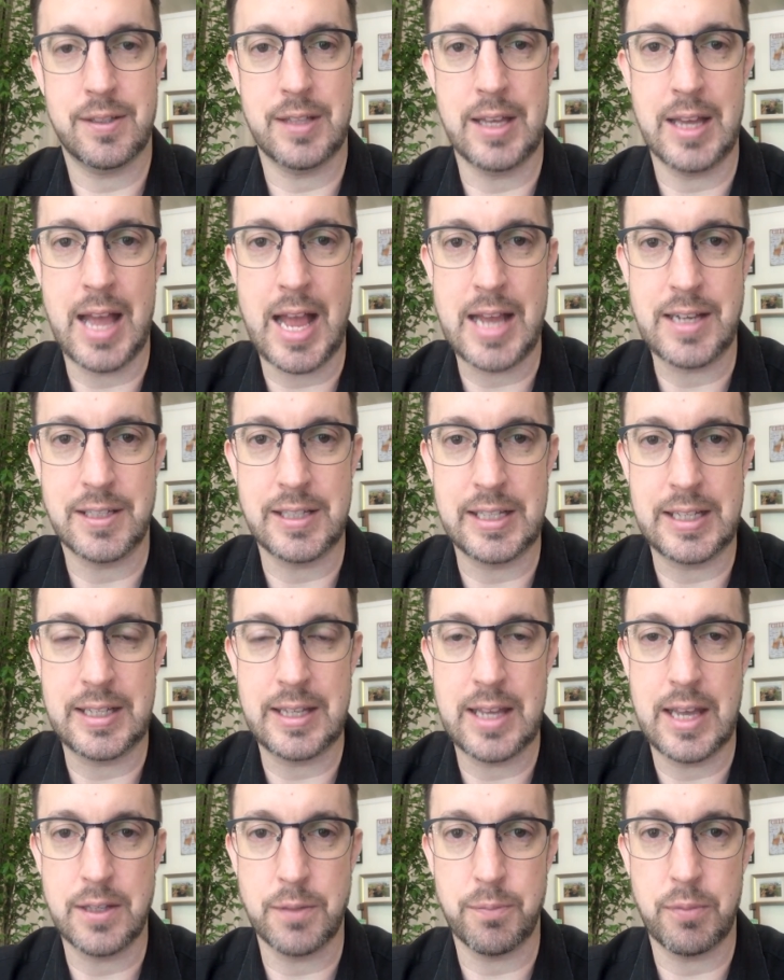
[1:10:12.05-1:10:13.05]
that Ashley
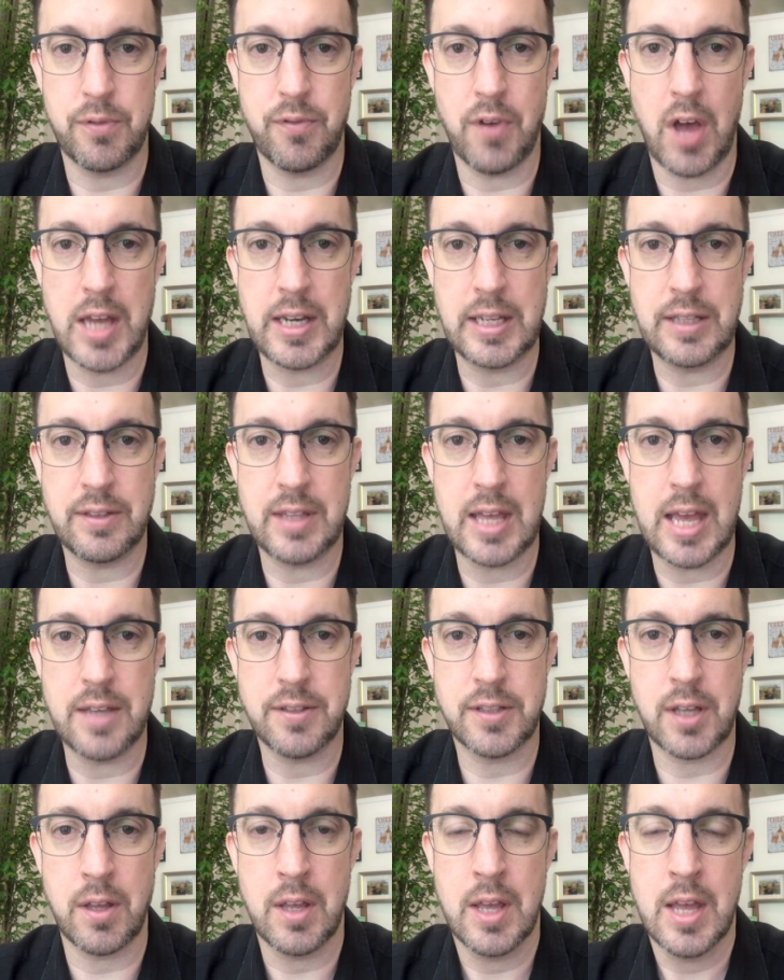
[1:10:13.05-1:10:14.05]
has provided there. So